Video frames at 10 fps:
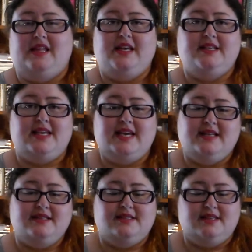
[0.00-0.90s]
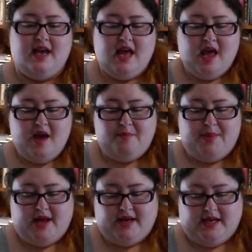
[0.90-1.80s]
killing scenes.
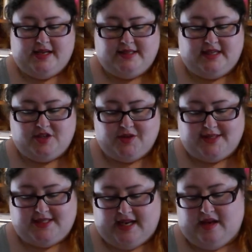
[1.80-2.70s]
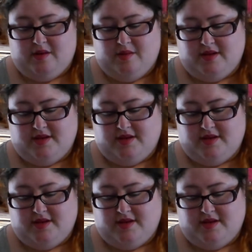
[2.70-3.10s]
But it is interesting